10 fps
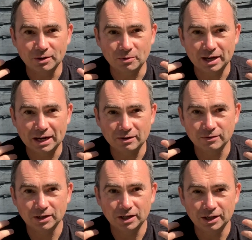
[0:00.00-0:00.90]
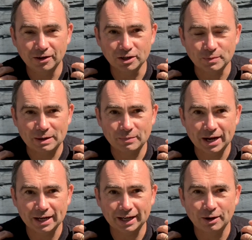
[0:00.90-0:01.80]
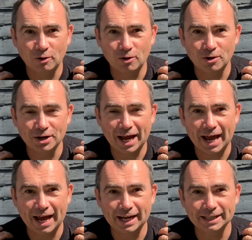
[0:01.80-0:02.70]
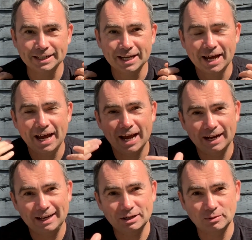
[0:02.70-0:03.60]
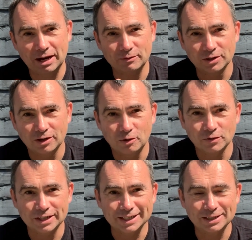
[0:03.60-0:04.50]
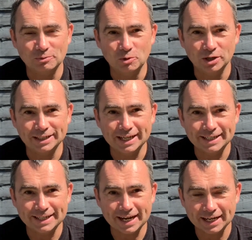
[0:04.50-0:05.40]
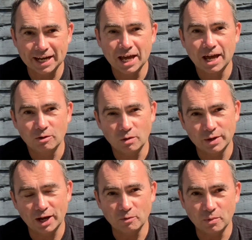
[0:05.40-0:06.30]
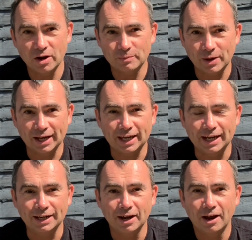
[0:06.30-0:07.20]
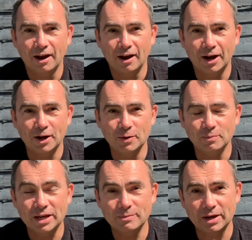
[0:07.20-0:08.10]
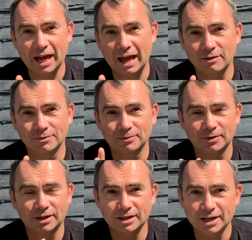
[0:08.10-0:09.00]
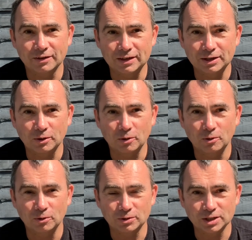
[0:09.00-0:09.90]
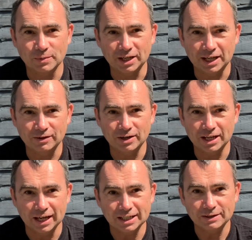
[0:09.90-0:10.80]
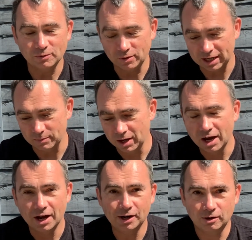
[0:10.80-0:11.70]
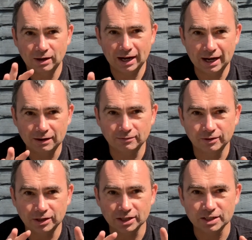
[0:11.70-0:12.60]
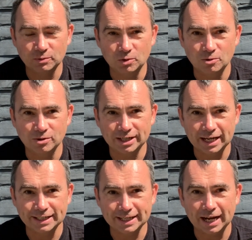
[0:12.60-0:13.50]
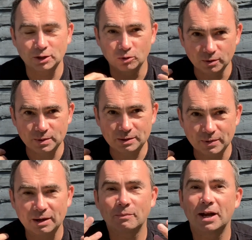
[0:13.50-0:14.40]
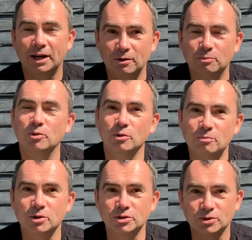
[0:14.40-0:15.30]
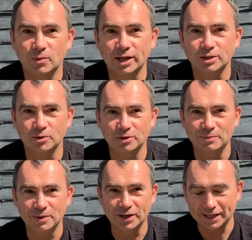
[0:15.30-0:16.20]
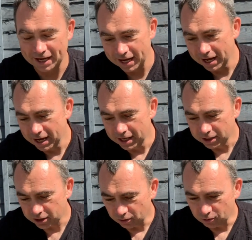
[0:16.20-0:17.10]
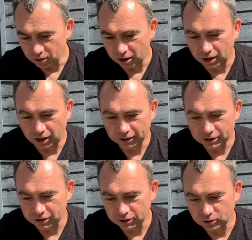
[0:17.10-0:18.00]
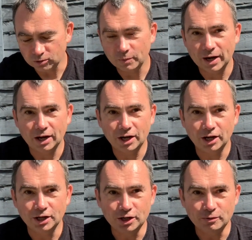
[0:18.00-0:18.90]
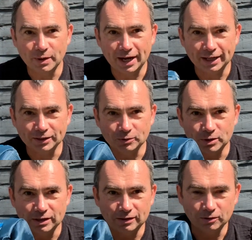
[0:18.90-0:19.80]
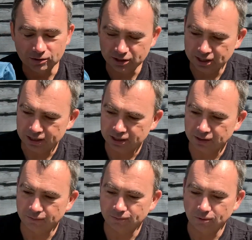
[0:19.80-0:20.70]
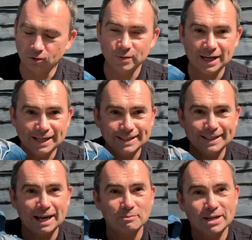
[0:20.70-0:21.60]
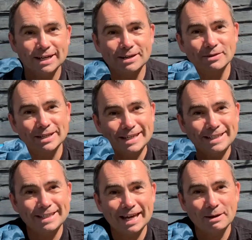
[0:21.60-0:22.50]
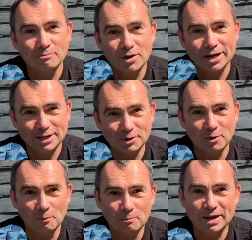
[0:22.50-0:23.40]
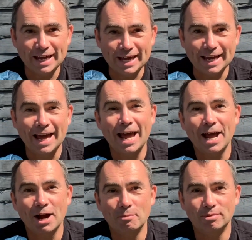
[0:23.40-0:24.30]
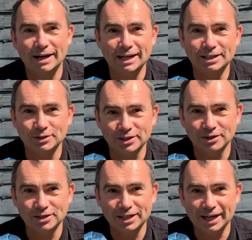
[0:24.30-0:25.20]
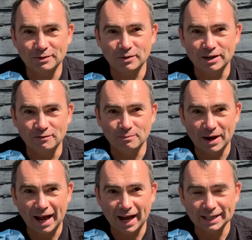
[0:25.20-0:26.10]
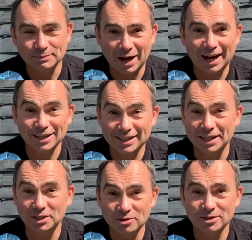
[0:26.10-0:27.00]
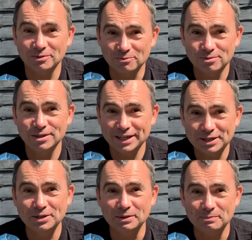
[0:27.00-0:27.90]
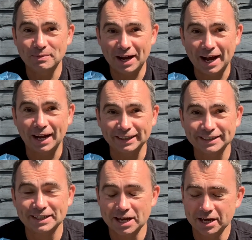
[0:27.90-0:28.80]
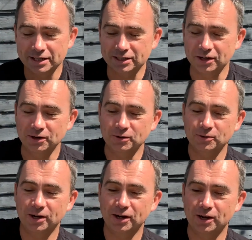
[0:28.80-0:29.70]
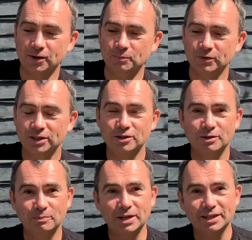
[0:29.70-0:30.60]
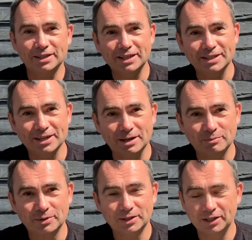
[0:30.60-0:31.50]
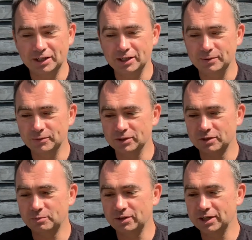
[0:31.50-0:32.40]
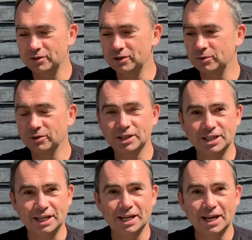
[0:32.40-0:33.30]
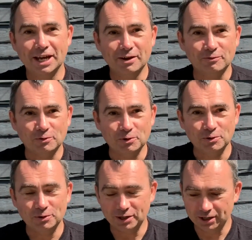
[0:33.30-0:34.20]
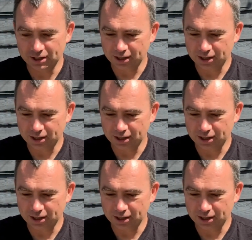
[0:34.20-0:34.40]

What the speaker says: will have a large backpack on, and a lad will have obviously a smaller day sack. When we go bikepacking, he may have nothing, or just make it really easy for him, and I'll have a small day sack, not a big backpack. I'll put most of the weight on the bike. So I'm just going to talk about a new bag that we got sent from Easy Camp. Yeah, now Easy Camp might not be a brand you associate with bags, but actually they do some pretty good bags. So you can pick things up that's a pretty good quality for